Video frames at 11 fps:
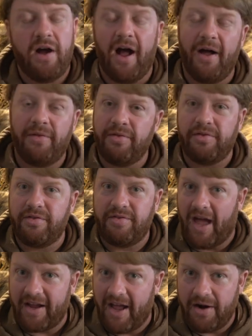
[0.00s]
Uh,
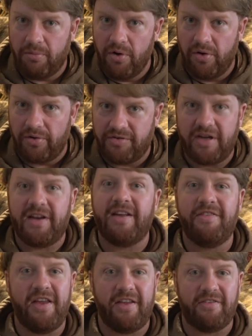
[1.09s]
that kind of world didn't
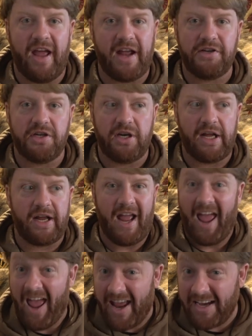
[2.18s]
exist anciently
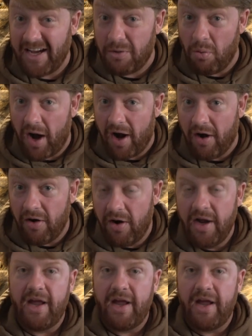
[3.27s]
anywhere.